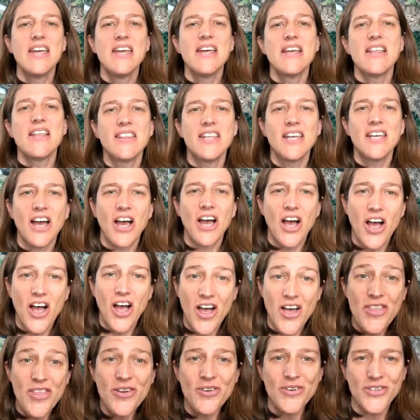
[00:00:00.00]
The
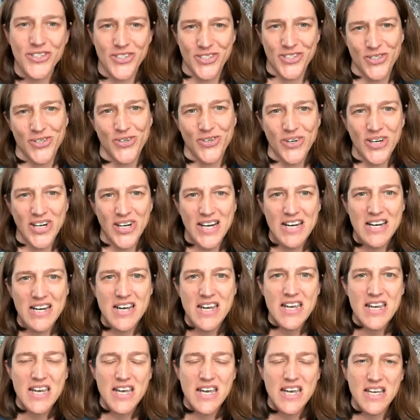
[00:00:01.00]
other
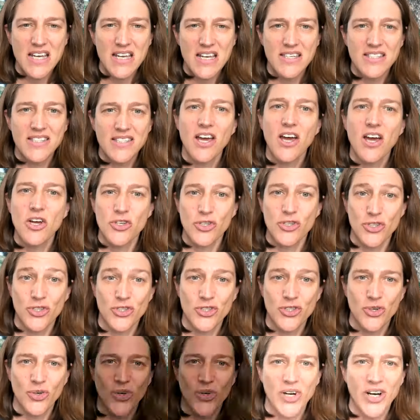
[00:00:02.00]
story is
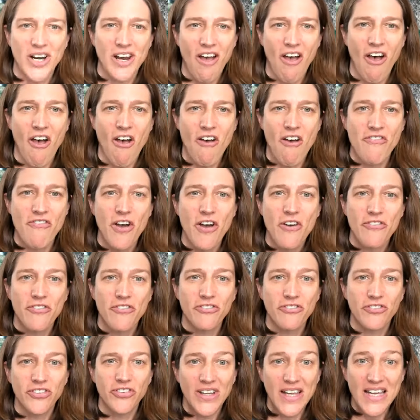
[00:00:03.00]
story of
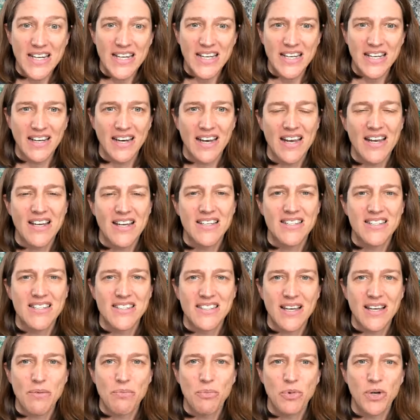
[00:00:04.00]
flooding, and
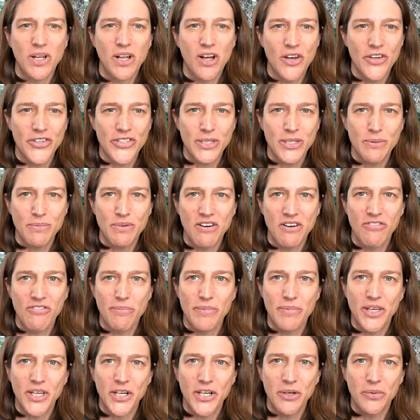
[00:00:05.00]
some will also be
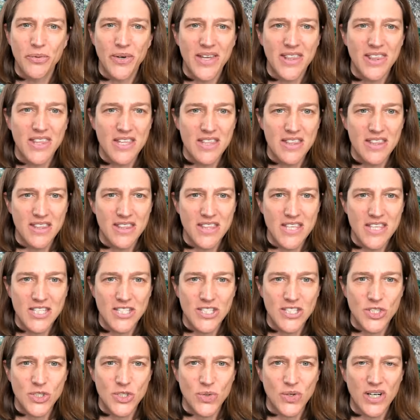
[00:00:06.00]
familiar with
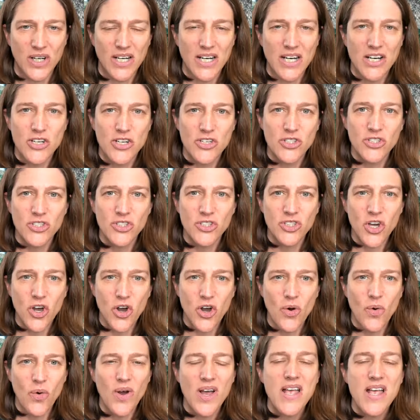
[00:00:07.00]
this story.
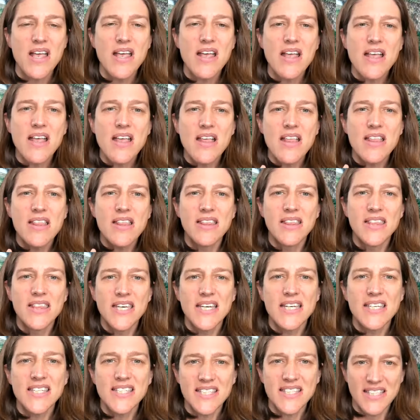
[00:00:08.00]
So
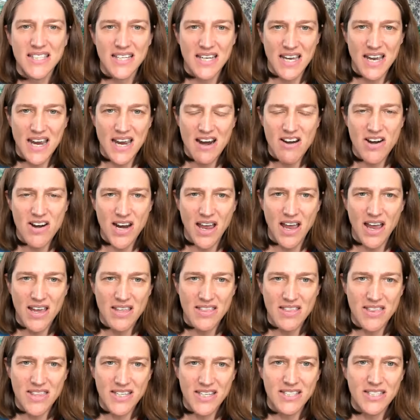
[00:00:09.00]
this area
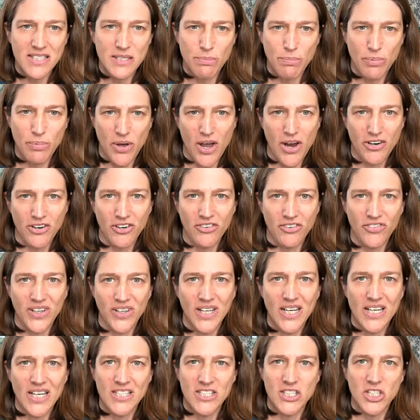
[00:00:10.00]
and this
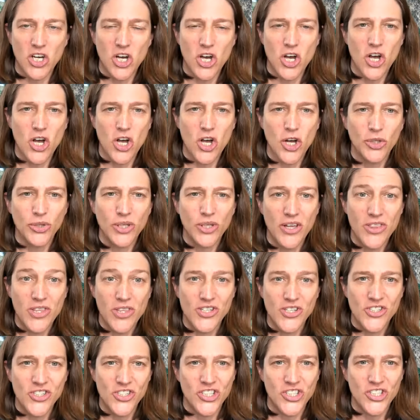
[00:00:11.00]
topography is called
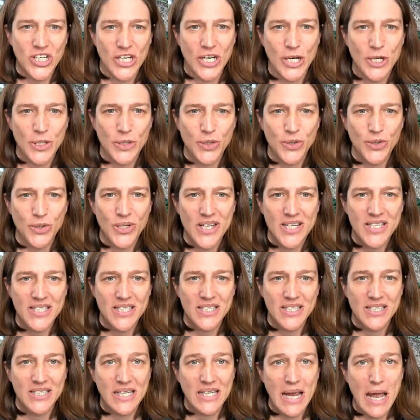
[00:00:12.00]
the Channeled
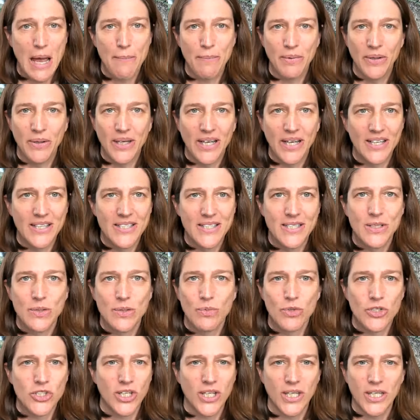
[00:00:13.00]
Scablands,
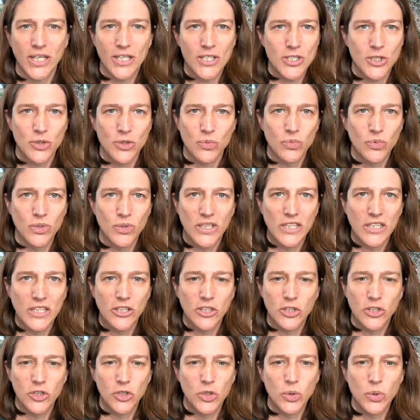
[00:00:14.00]
which I think is a
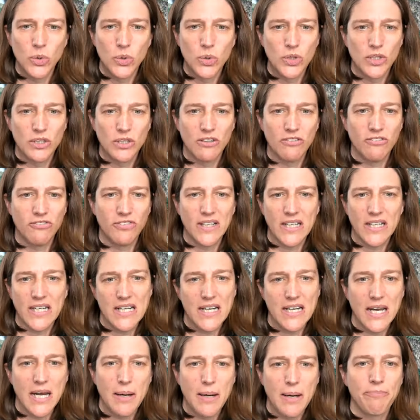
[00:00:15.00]
really cool, funky
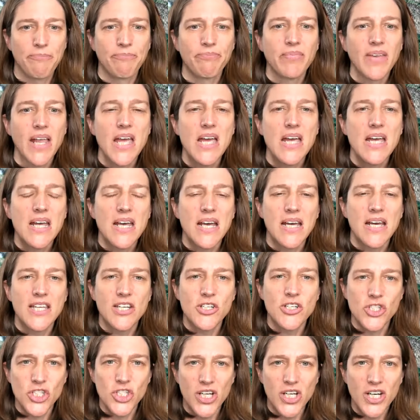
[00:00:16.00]
name. And the
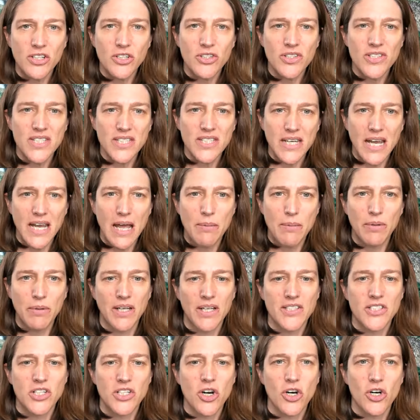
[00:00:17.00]
Channeled
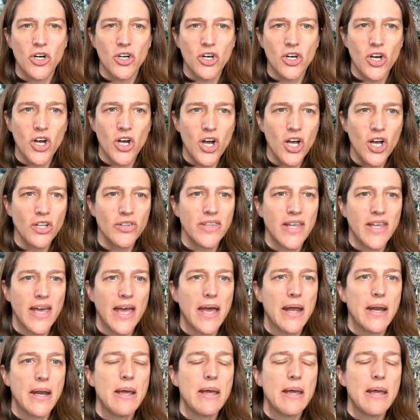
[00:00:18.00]
Scablands are called
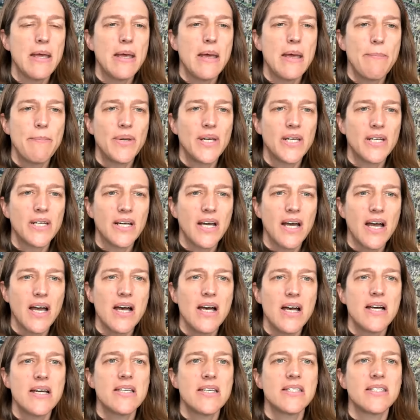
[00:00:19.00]
that
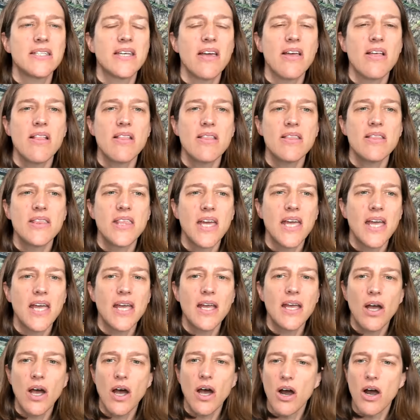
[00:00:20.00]
because
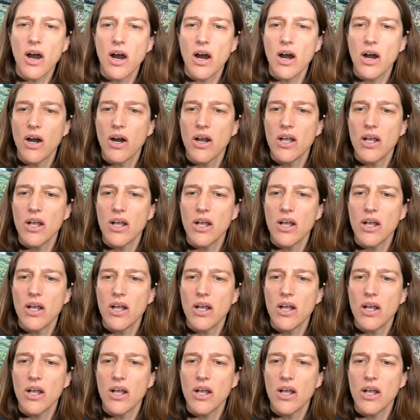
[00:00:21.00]
they are